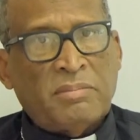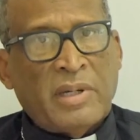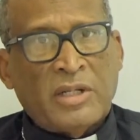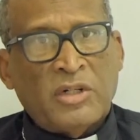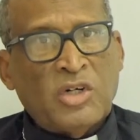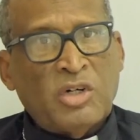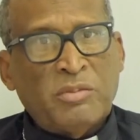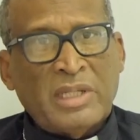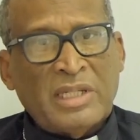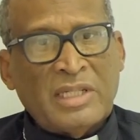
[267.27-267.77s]
By
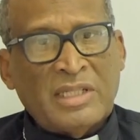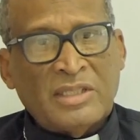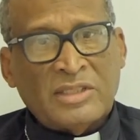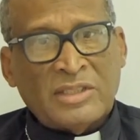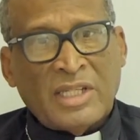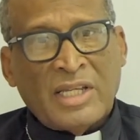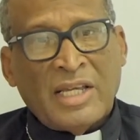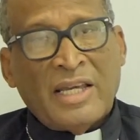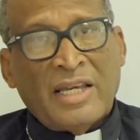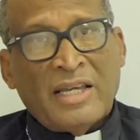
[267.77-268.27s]
no
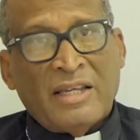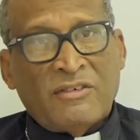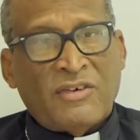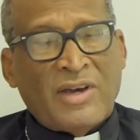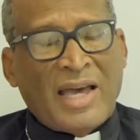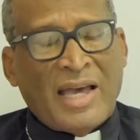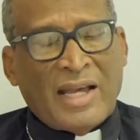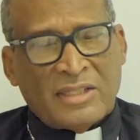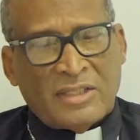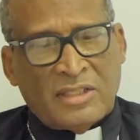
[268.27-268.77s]
means. In
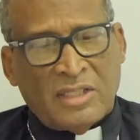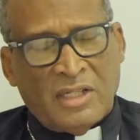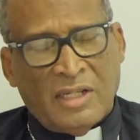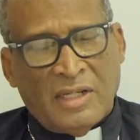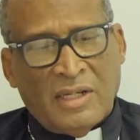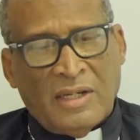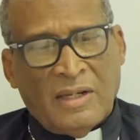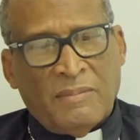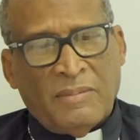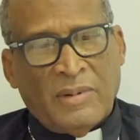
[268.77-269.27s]
fact,
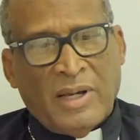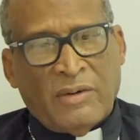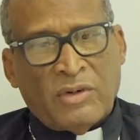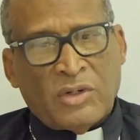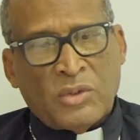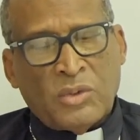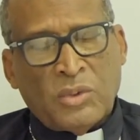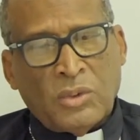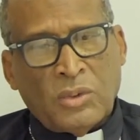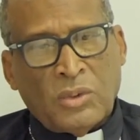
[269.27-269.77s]
I
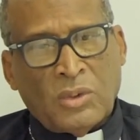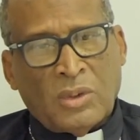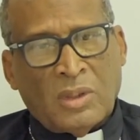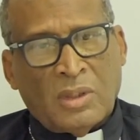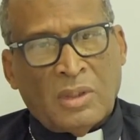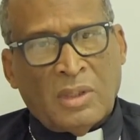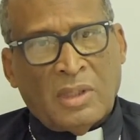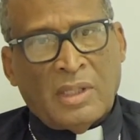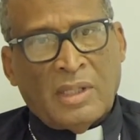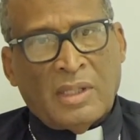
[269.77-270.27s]

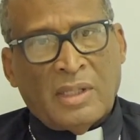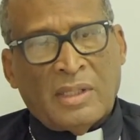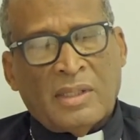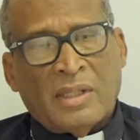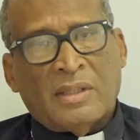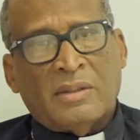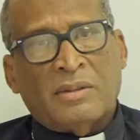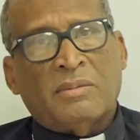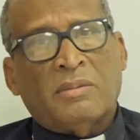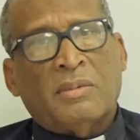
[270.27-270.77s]

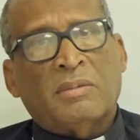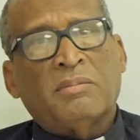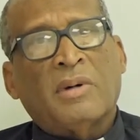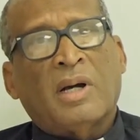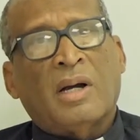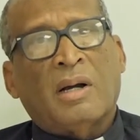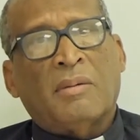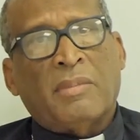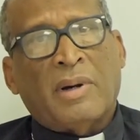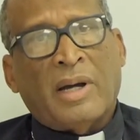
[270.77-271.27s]
recall
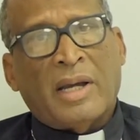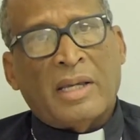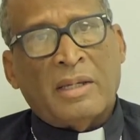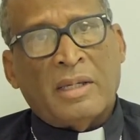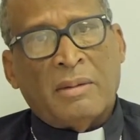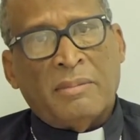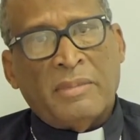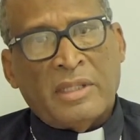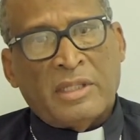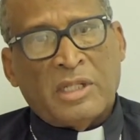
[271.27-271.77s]
my
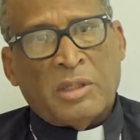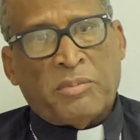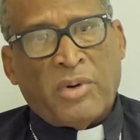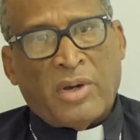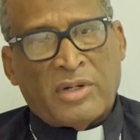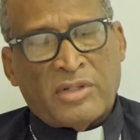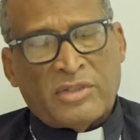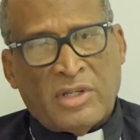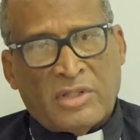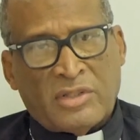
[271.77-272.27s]
immediate
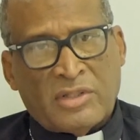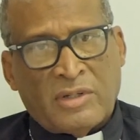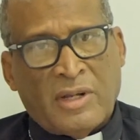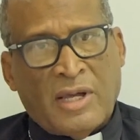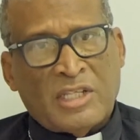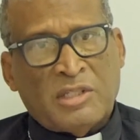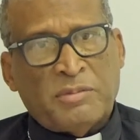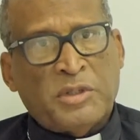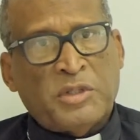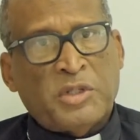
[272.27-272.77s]
predecessor,
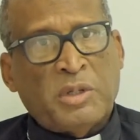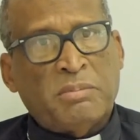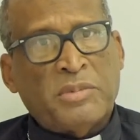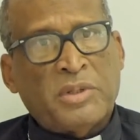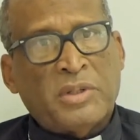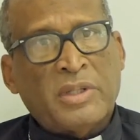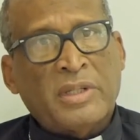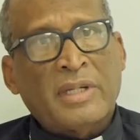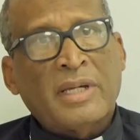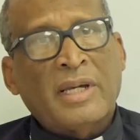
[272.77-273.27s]
Archbishop
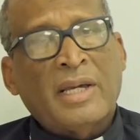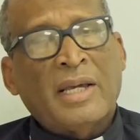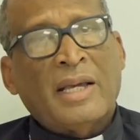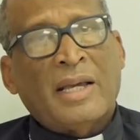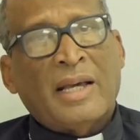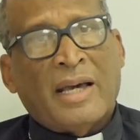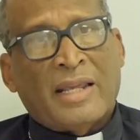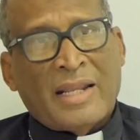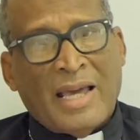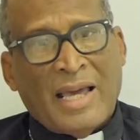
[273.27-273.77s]
Burke,
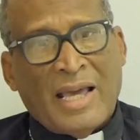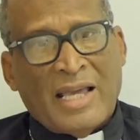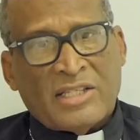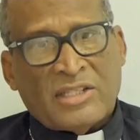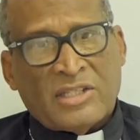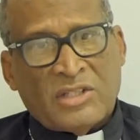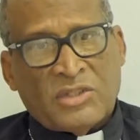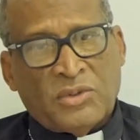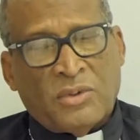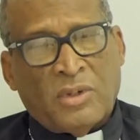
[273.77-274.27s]
had
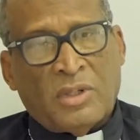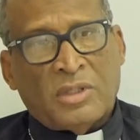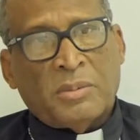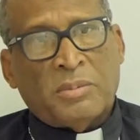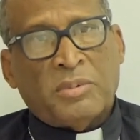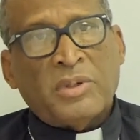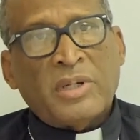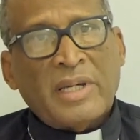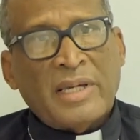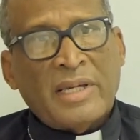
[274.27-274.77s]
asked us all to
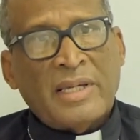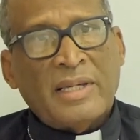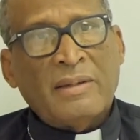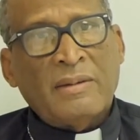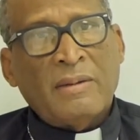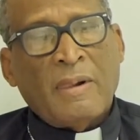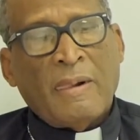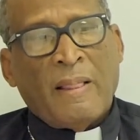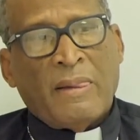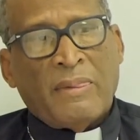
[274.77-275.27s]
pray
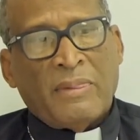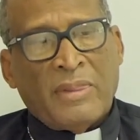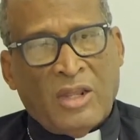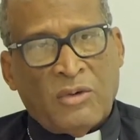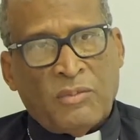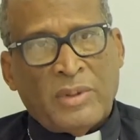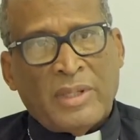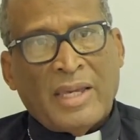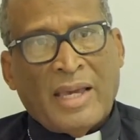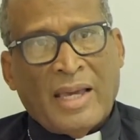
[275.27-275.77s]

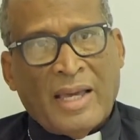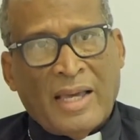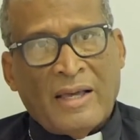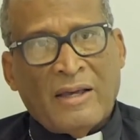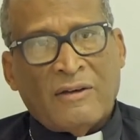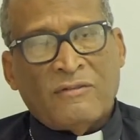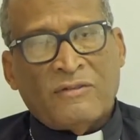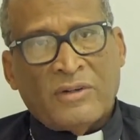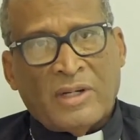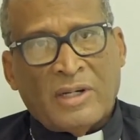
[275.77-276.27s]
that we
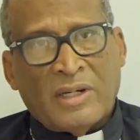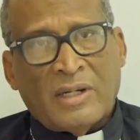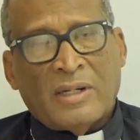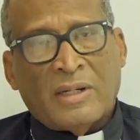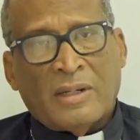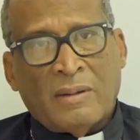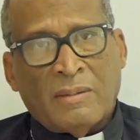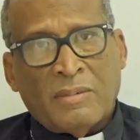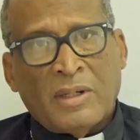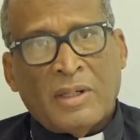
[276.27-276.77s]
have
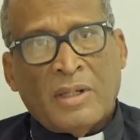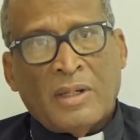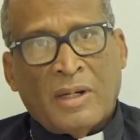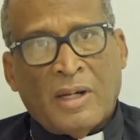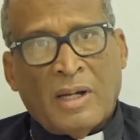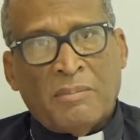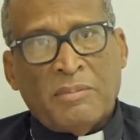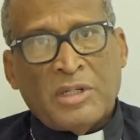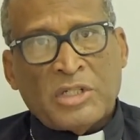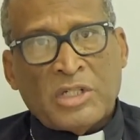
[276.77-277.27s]

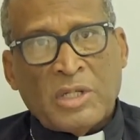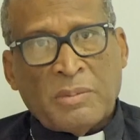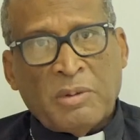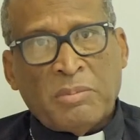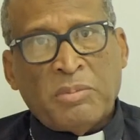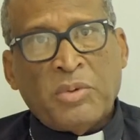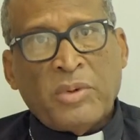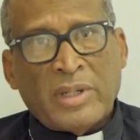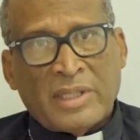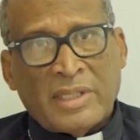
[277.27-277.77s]
a bishop
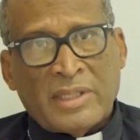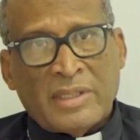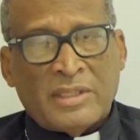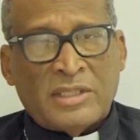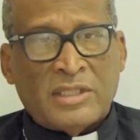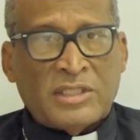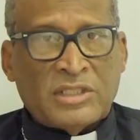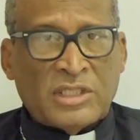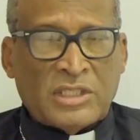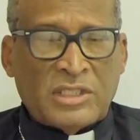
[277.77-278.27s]
appointed
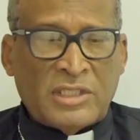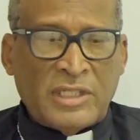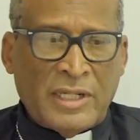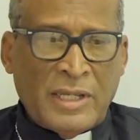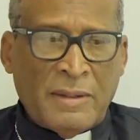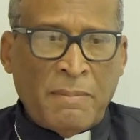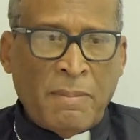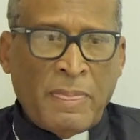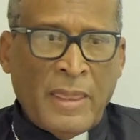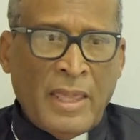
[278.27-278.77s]
to succeed
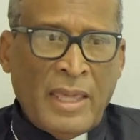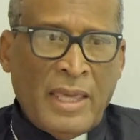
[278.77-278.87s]
him.